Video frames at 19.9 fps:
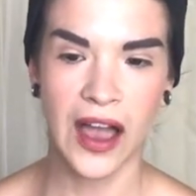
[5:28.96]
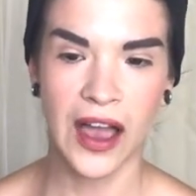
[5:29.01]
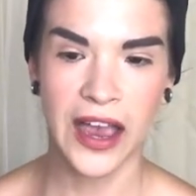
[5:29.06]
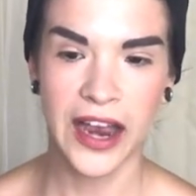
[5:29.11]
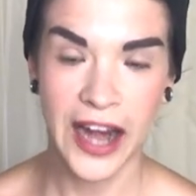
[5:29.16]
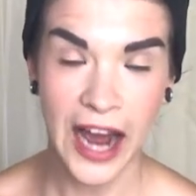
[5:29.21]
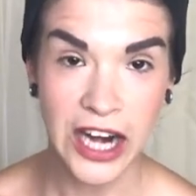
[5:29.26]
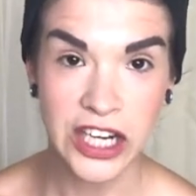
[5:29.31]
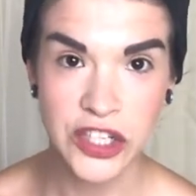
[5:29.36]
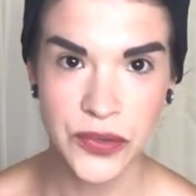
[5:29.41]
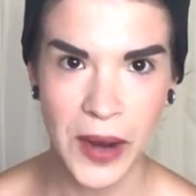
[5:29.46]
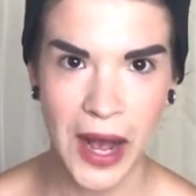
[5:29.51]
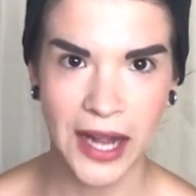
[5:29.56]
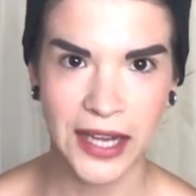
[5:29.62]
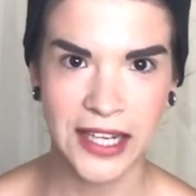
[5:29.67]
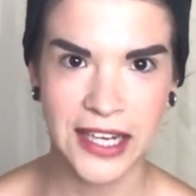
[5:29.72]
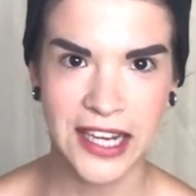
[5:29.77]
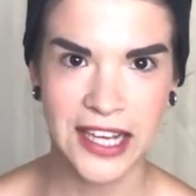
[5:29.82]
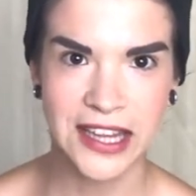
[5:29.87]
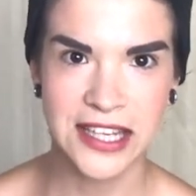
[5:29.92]
in
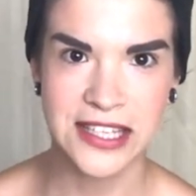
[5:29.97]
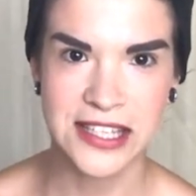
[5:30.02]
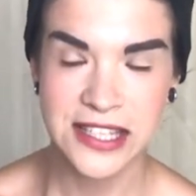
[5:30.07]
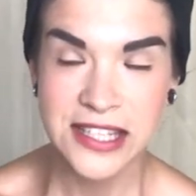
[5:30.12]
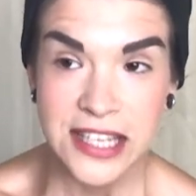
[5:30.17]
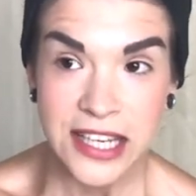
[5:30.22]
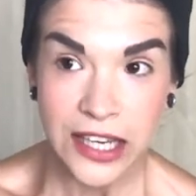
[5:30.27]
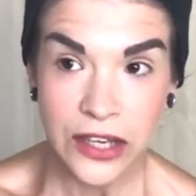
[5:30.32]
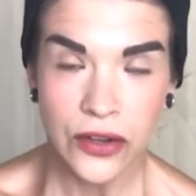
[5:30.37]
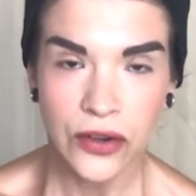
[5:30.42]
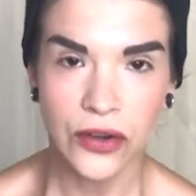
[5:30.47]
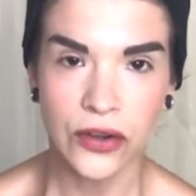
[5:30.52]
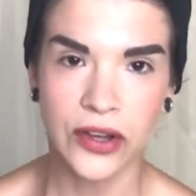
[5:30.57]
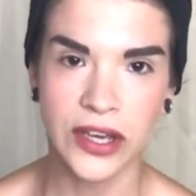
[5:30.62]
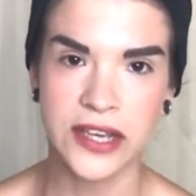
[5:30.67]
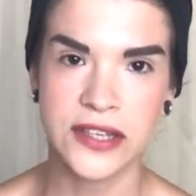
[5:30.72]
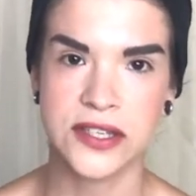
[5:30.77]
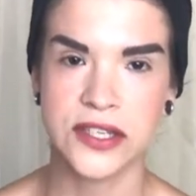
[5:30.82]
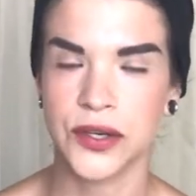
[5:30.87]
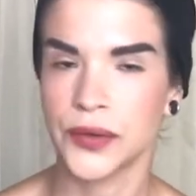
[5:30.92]
actuality, the skill
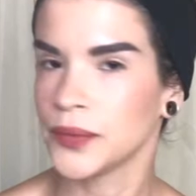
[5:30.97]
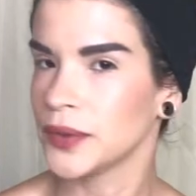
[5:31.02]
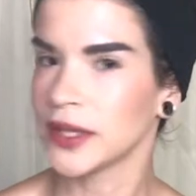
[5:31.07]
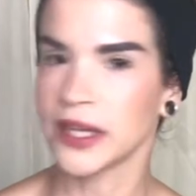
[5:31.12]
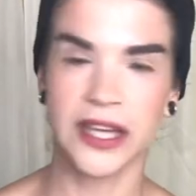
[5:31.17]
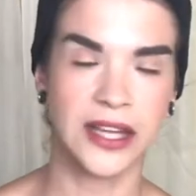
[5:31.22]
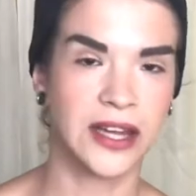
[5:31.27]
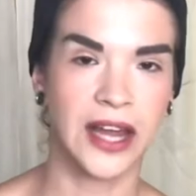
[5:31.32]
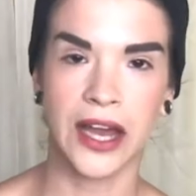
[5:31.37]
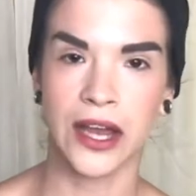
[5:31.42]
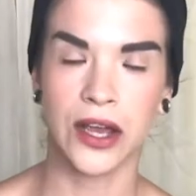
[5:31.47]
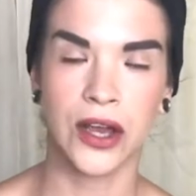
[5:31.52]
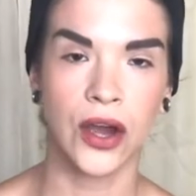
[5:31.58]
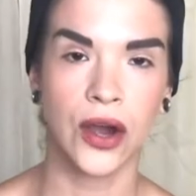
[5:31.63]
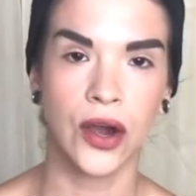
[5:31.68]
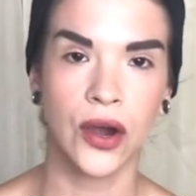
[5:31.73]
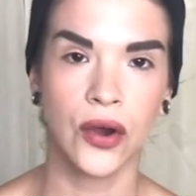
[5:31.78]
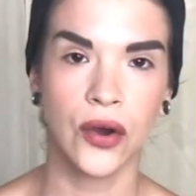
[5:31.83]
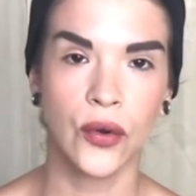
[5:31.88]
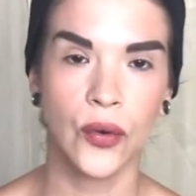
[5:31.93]
is to really let
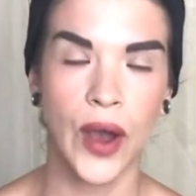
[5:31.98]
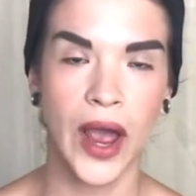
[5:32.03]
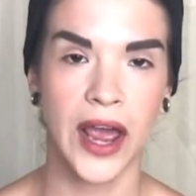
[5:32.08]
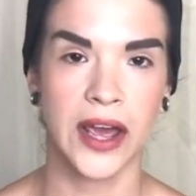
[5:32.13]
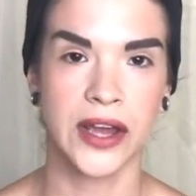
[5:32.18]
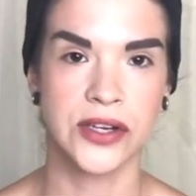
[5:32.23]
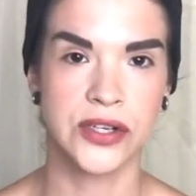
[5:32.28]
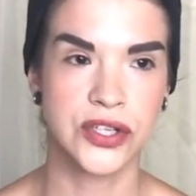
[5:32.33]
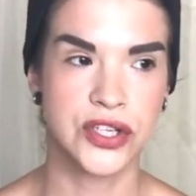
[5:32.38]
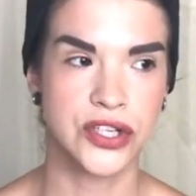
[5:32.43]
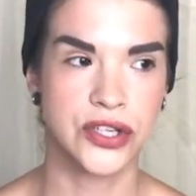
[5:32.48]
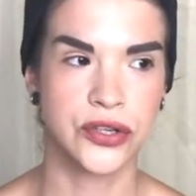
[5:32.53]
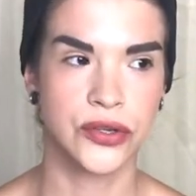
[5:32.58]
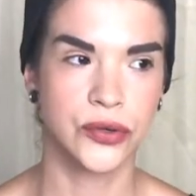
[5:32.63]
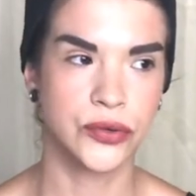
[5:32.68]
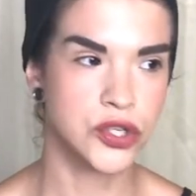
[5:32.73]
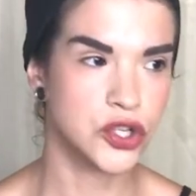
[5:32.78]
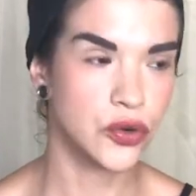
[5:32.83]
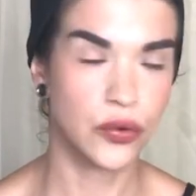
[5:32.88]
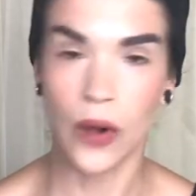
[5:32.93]
go and
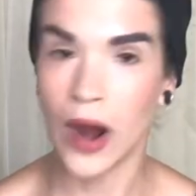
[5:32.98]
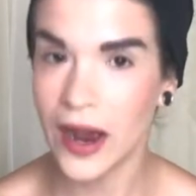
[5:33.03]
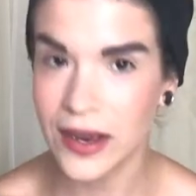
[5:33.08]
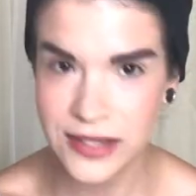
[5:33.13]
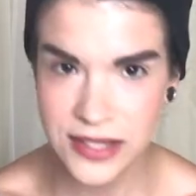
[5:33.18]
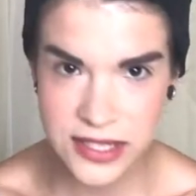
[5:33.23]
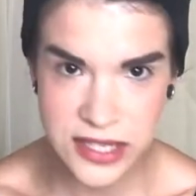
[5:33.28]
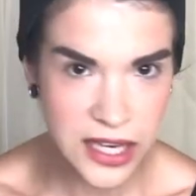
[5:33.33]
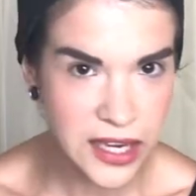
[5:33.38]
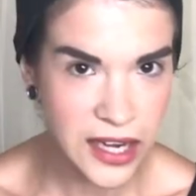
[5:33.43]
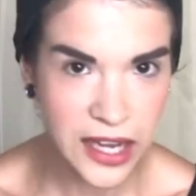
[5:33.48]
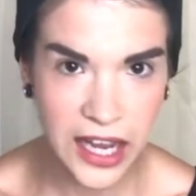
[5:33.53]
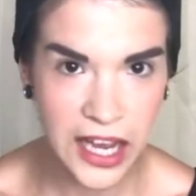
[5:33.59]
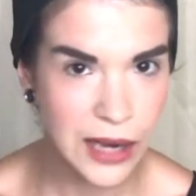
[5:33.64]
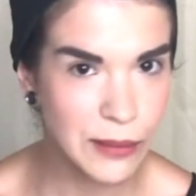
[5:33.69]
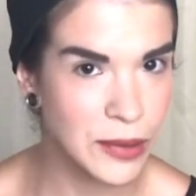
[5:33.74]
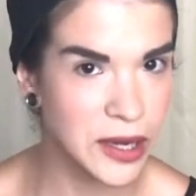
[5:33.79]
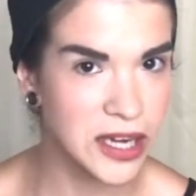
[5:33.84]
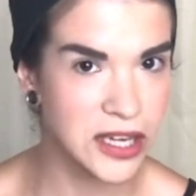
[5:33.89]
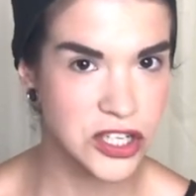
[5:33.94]
to trust any
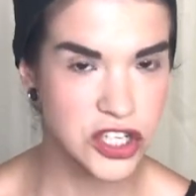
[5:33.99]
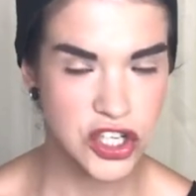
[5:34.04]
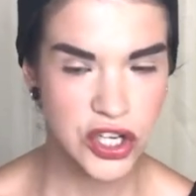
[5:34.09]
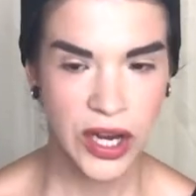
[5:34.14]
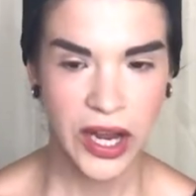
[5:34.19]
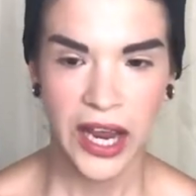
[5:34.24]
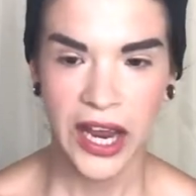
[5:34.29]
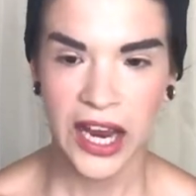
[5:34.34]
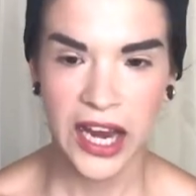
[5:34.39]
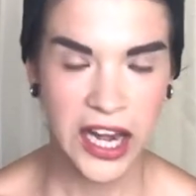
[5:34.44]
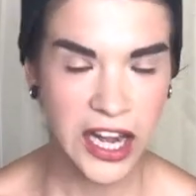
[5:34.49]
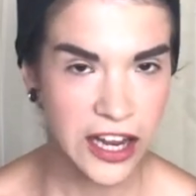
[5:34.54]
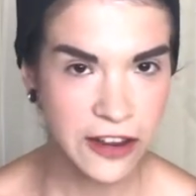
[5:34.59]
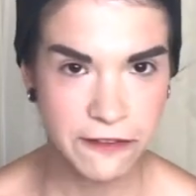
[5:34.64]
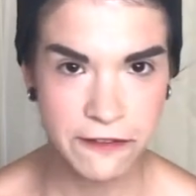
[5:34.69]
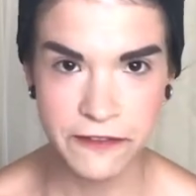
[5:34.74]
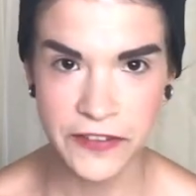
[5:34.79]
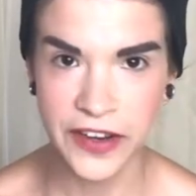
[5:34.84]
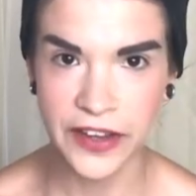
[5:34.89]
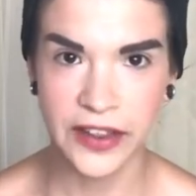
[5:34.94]
image, any
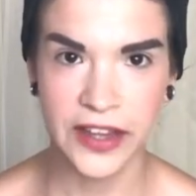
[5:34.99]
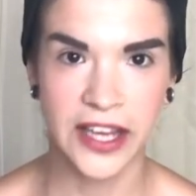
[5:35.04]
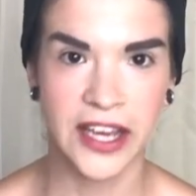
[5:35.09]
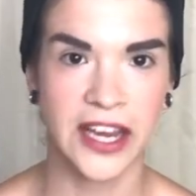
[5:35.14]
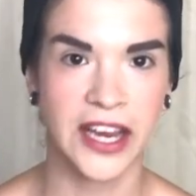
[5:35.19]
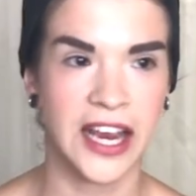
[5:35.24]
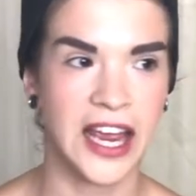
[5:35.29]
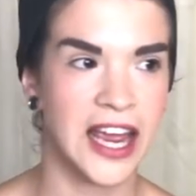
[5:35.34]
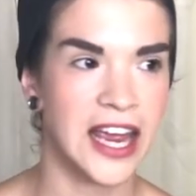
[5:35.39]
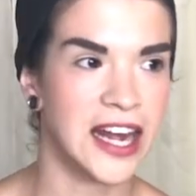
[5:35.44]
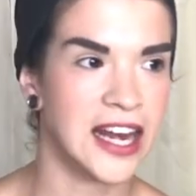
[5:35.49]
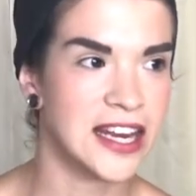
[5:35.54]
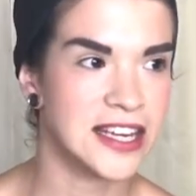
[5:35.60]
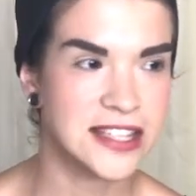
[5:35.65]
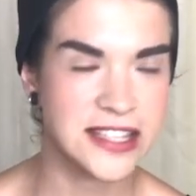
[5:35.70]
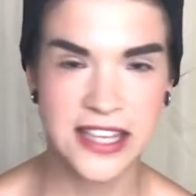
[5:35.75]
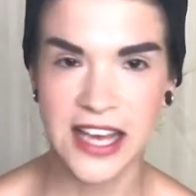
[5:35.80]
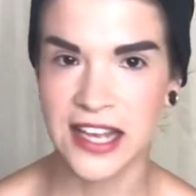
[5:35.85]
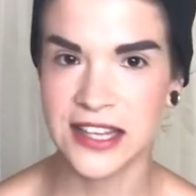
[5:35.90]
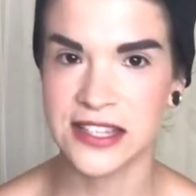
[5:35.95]
feeling, any
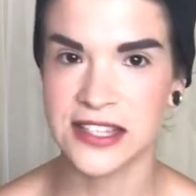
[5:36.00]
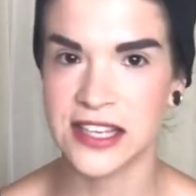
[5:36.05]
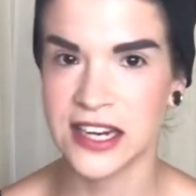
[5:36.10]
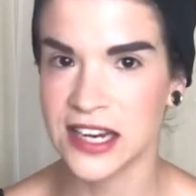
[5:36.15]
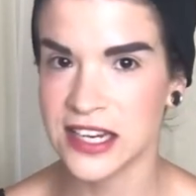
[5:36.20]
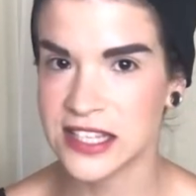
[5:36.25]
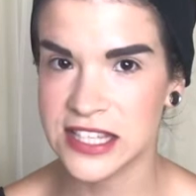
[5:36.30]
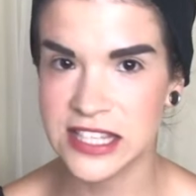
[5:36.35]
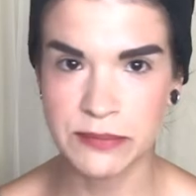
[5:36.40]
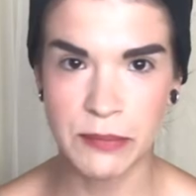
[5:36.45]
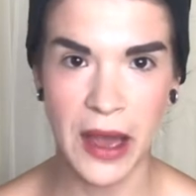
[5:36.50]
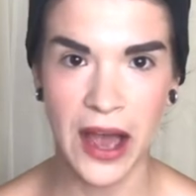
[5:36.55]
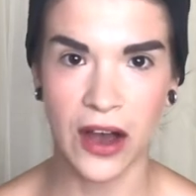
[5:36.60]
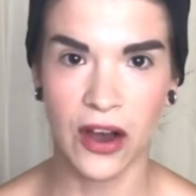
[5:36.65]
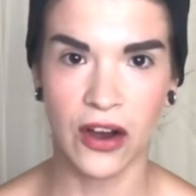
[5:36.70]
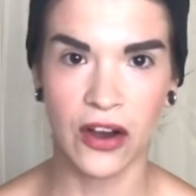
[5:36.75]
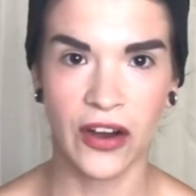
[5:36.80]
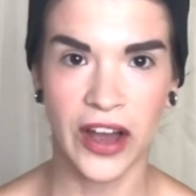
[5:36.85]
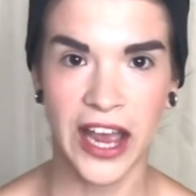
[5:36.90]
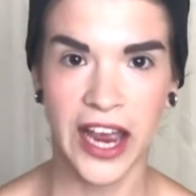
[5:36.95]
sense, any
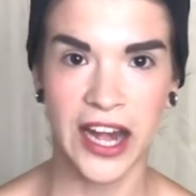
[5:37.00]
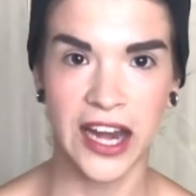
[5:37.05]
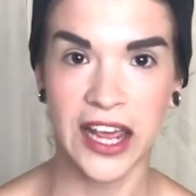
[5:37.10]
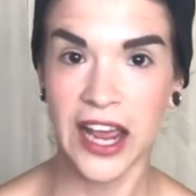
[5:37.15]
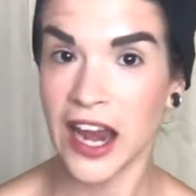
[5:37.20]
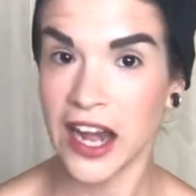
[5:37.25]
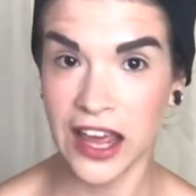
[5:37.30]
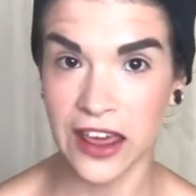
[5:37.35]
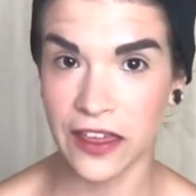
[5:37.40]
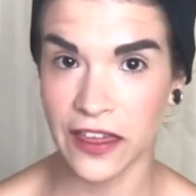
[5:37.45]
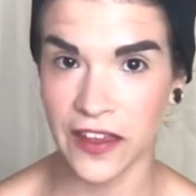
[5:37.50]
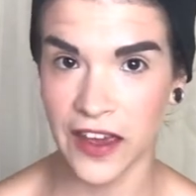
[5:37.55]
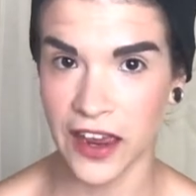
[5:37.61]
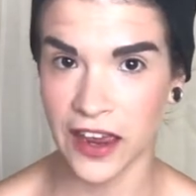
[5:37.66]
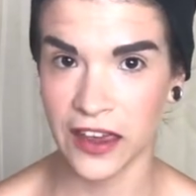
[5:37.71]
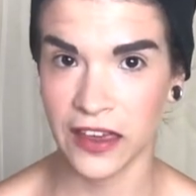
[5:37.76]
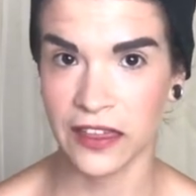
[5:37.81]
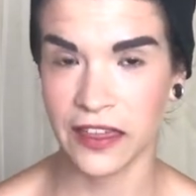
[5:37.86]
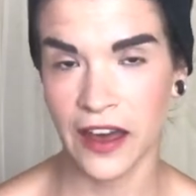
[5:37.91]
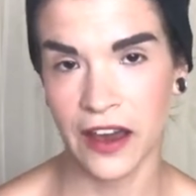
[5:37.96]
smell, any
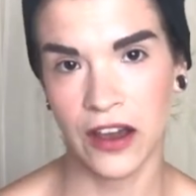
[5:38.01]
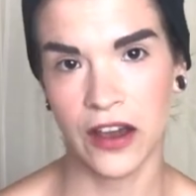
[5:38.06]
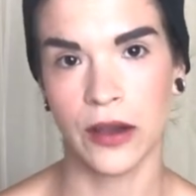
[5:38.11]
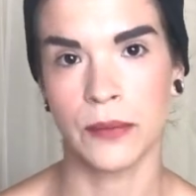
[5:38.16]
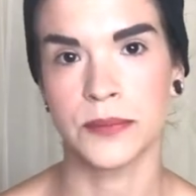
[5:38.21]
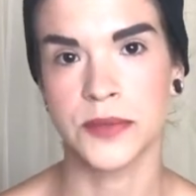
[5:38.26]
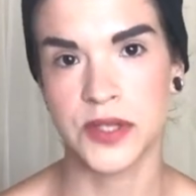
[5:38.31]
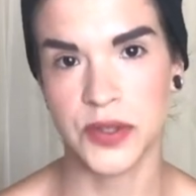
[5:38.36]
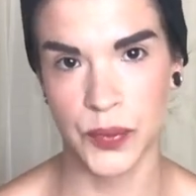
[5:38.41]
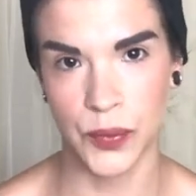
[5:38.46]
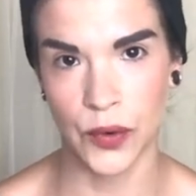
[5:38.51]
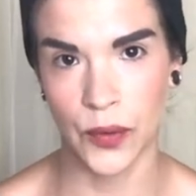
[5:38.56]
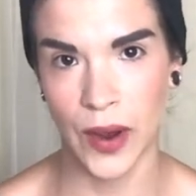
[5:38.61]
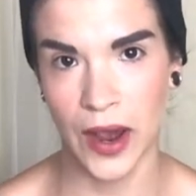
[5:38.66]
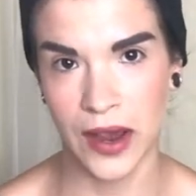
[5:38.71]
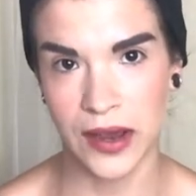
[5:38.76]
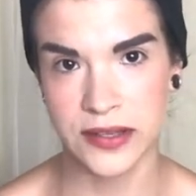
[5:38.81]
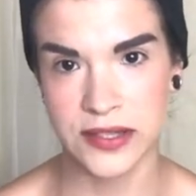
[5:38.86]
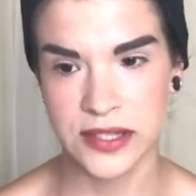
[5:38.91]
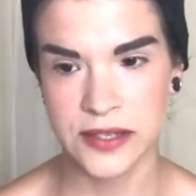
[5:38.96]
anything that comes through
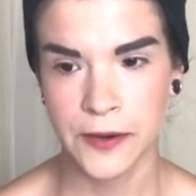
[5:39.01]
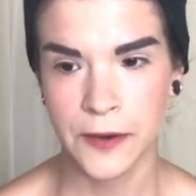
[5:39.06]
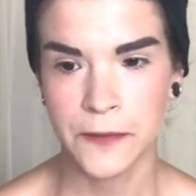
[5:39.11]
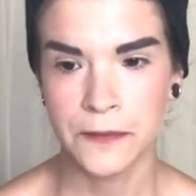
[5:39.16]
us.